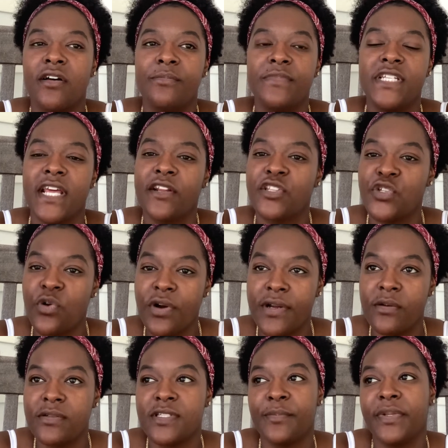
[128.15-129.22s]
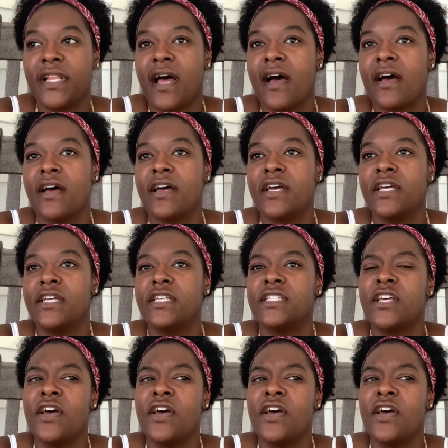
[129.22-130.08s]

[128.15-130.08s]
janitorial supplies,